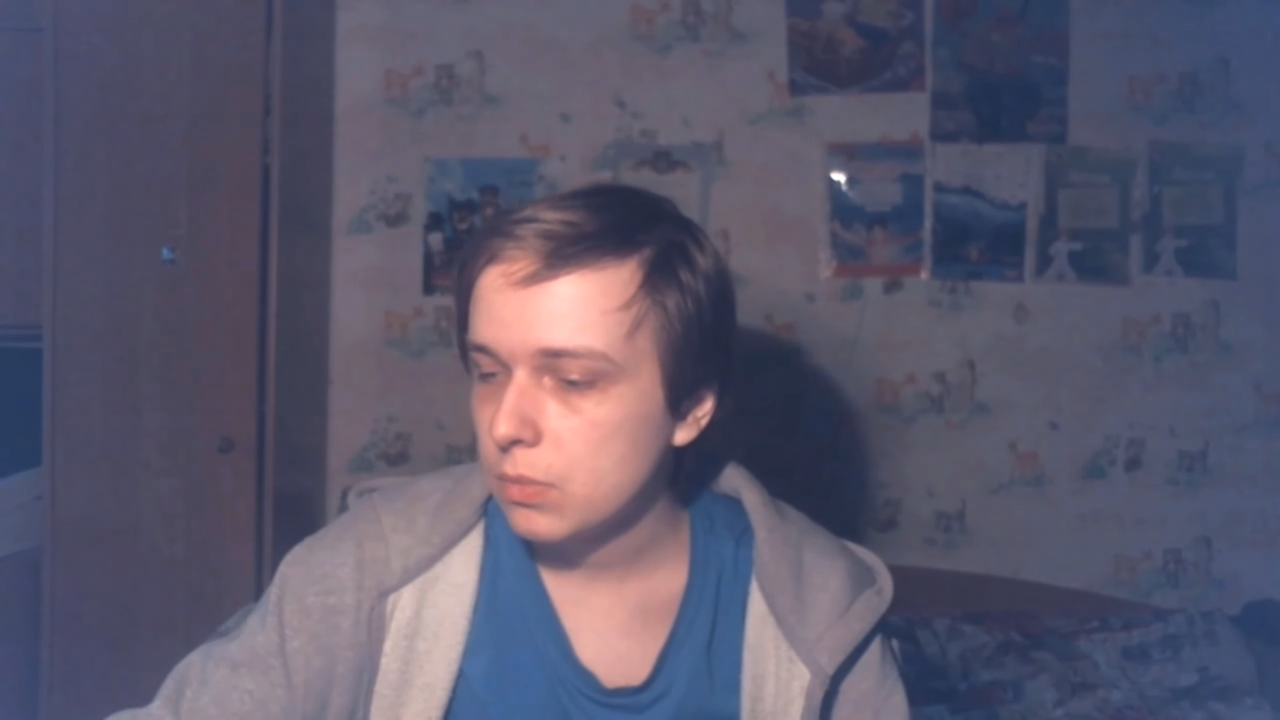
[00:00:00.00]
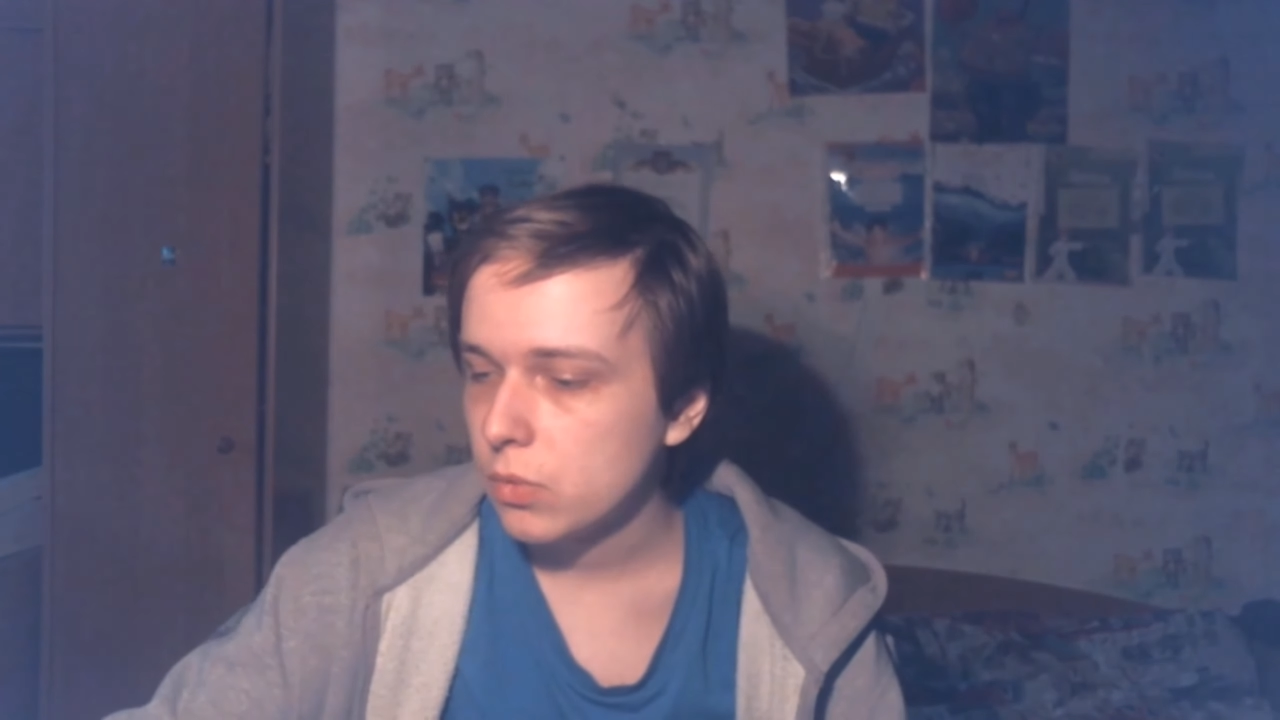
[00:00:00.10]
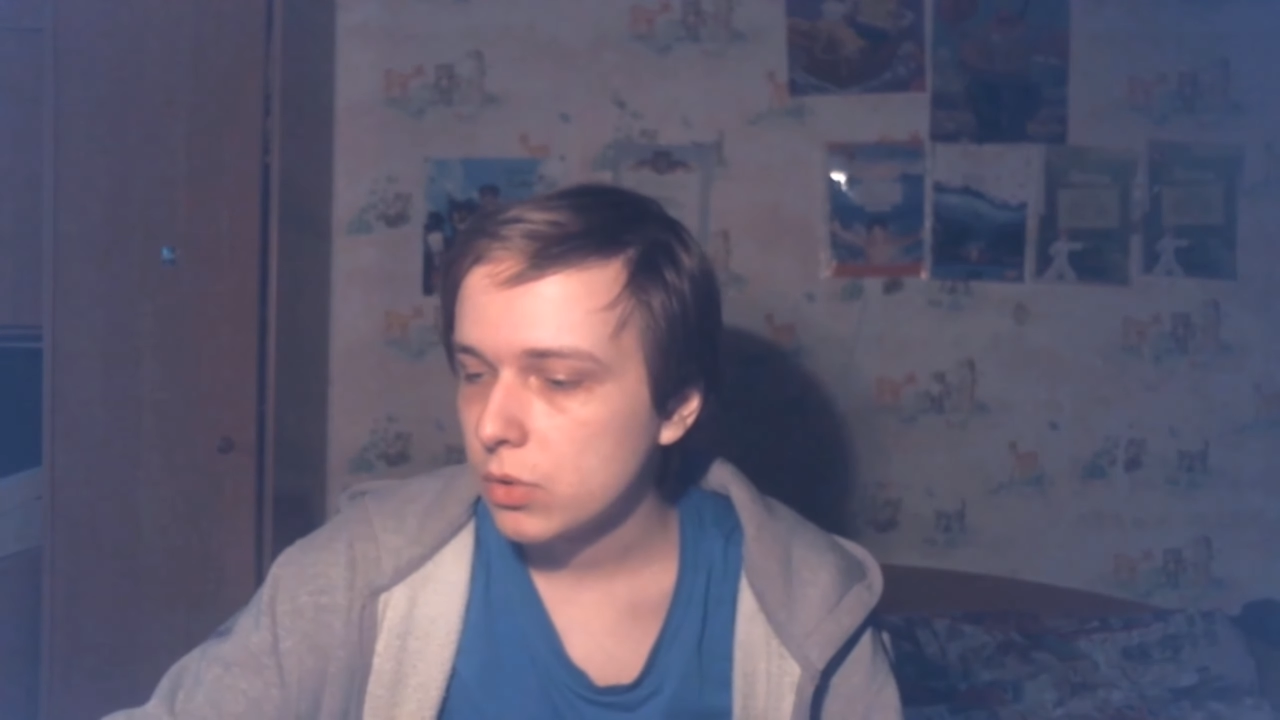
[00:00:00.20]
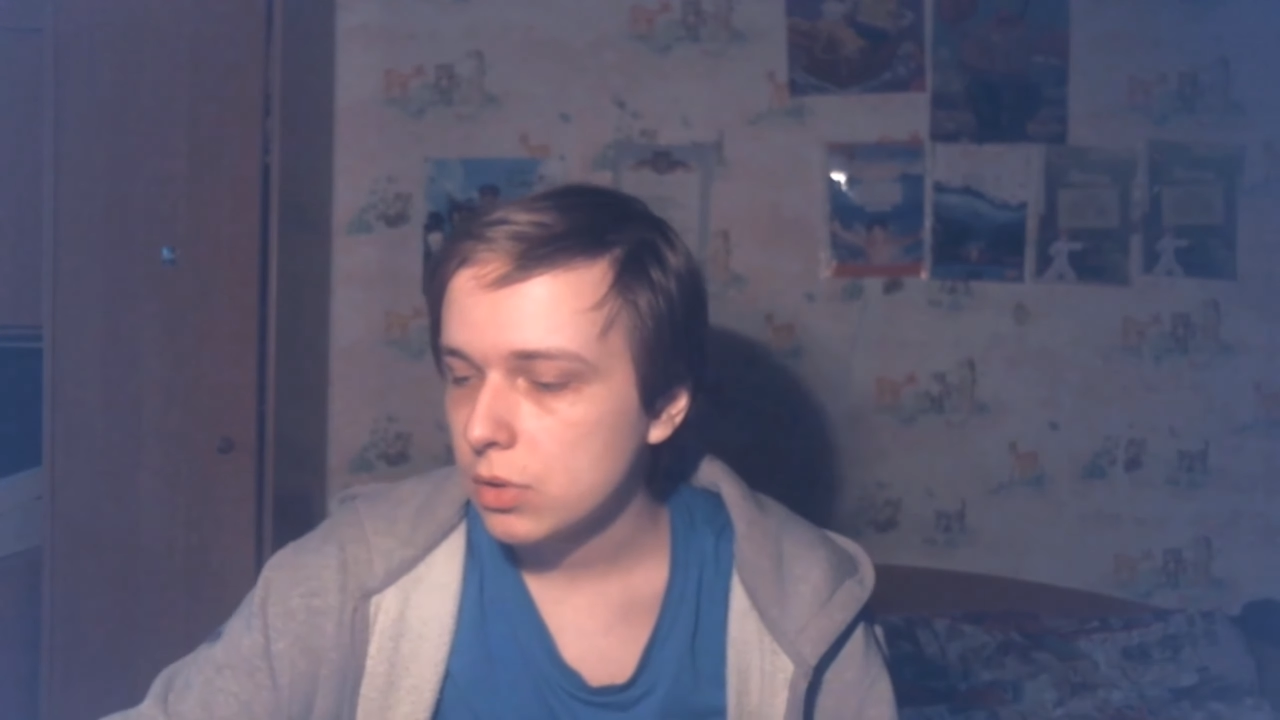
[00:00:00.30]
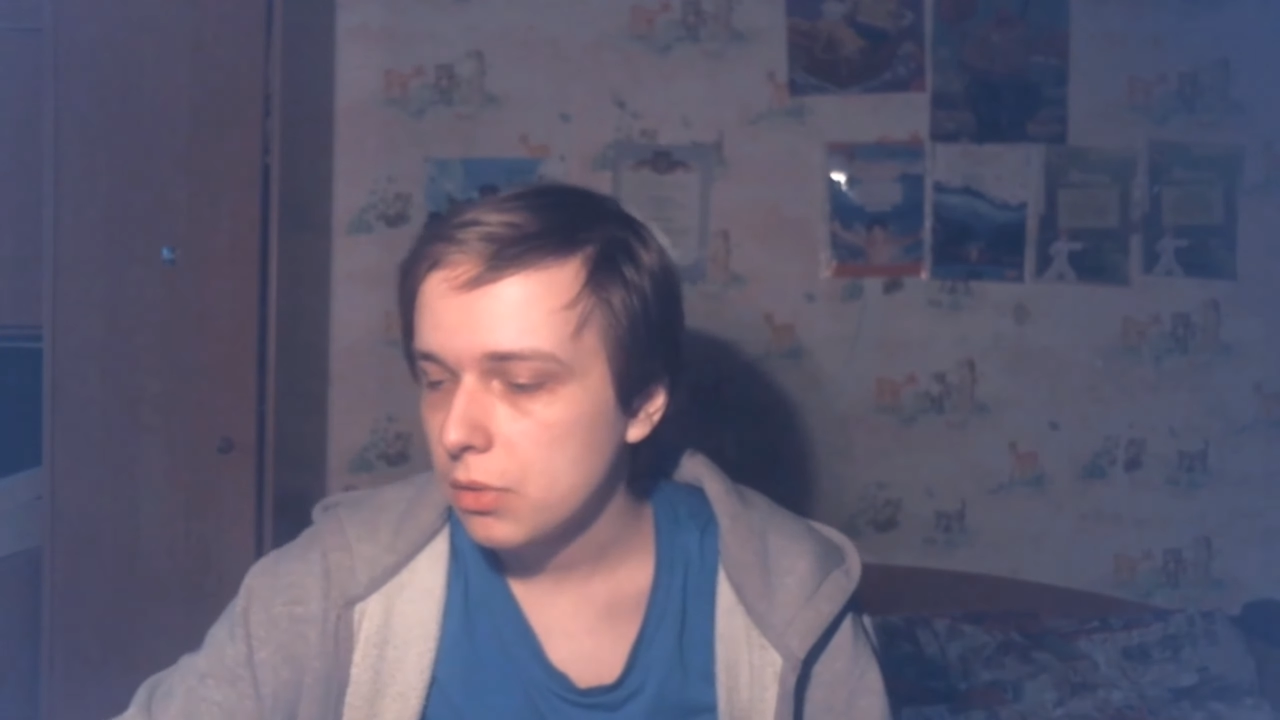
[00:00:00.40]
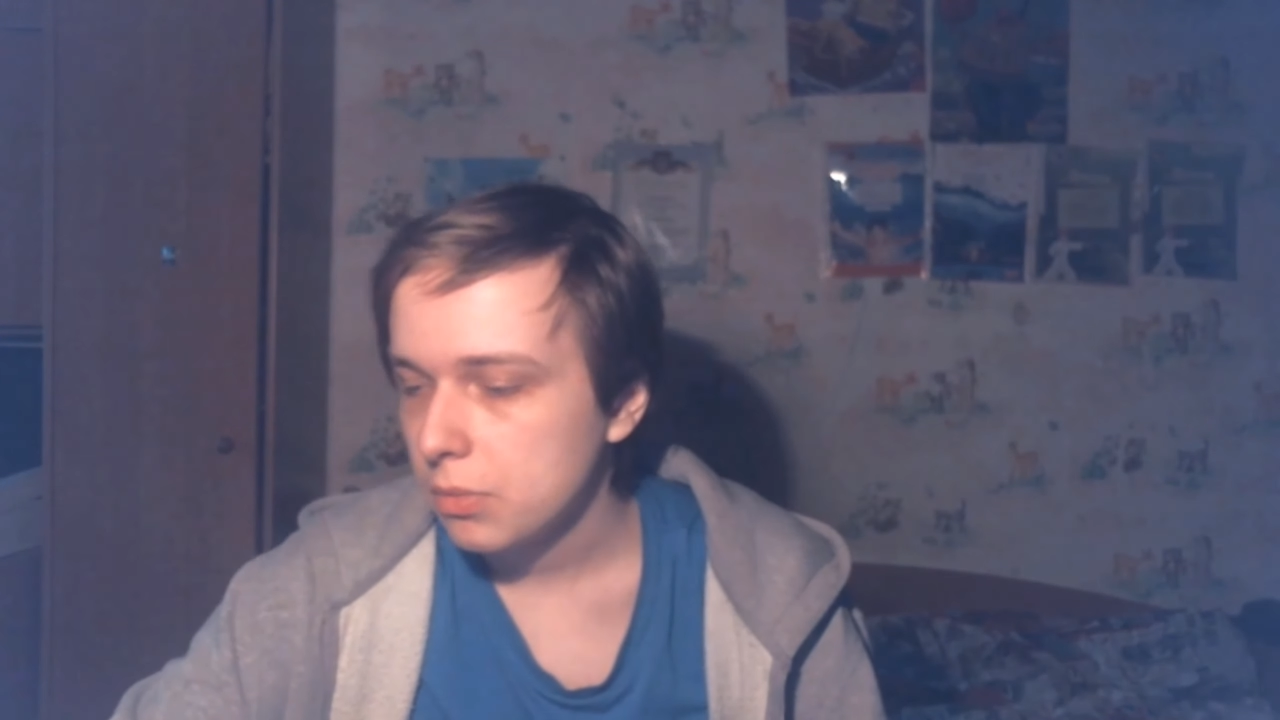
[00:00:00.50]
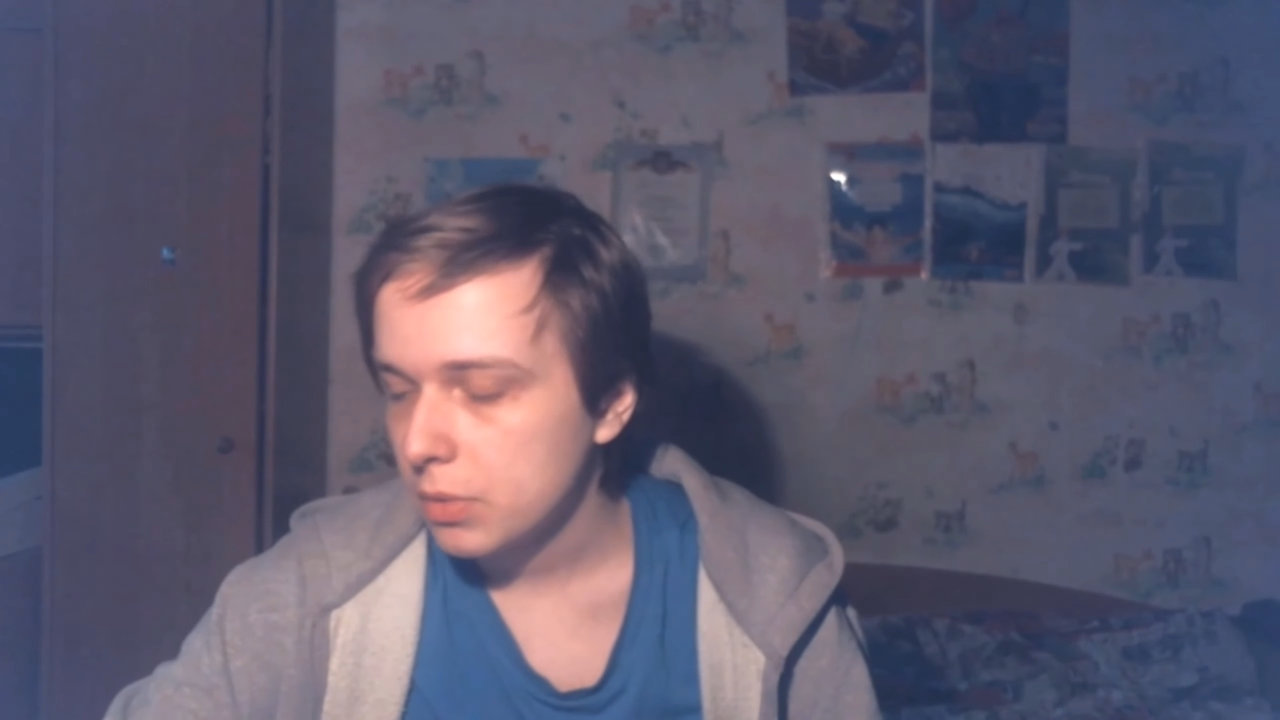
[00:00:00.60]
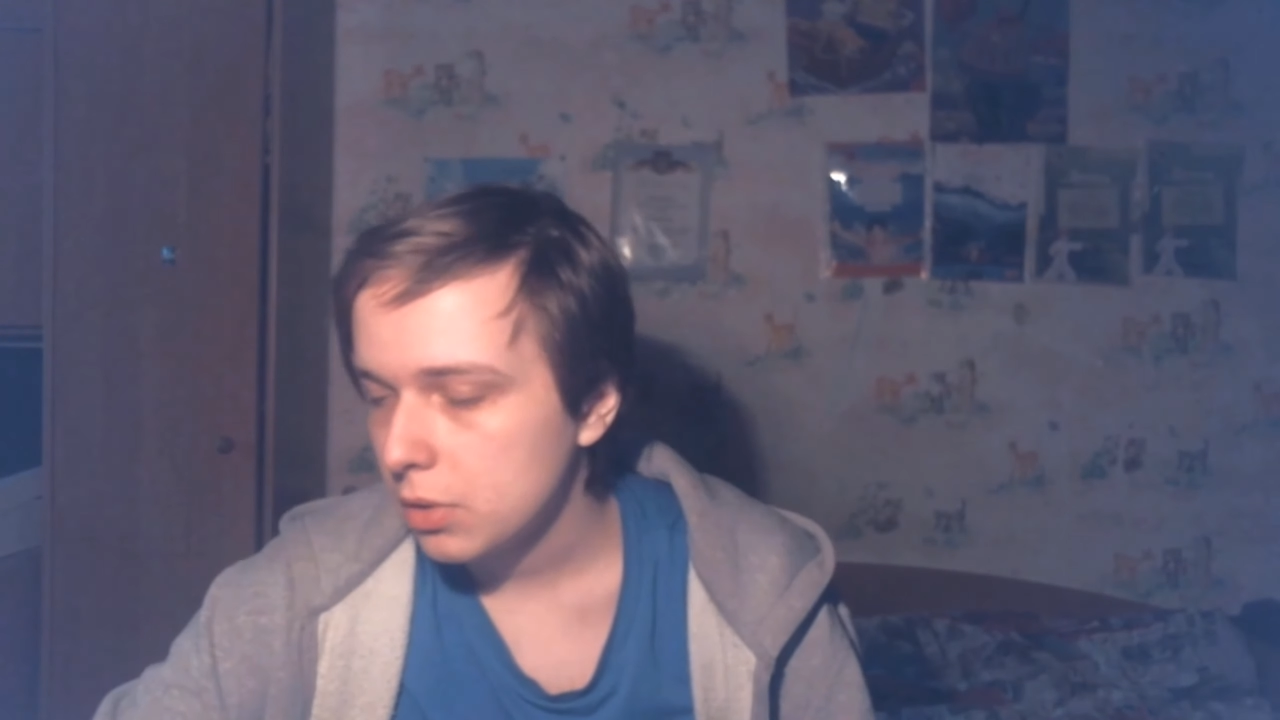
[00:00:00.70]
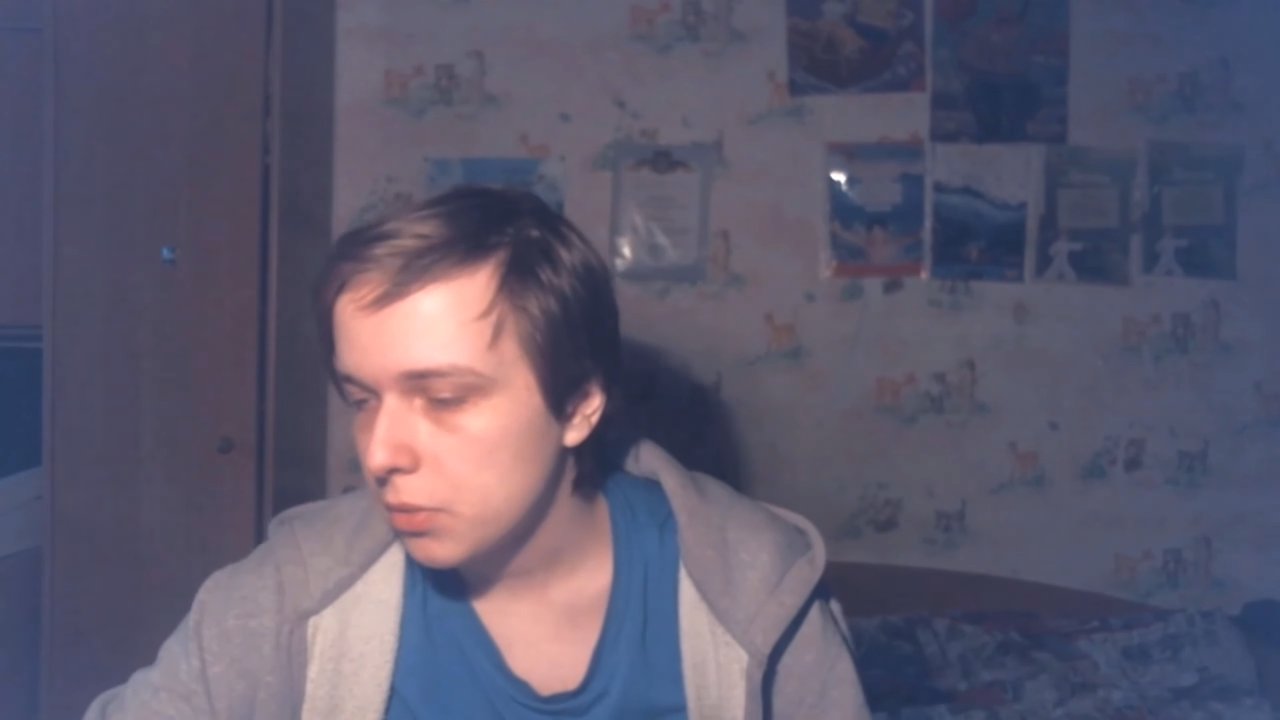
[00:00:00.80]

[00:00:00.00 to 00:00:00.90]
was no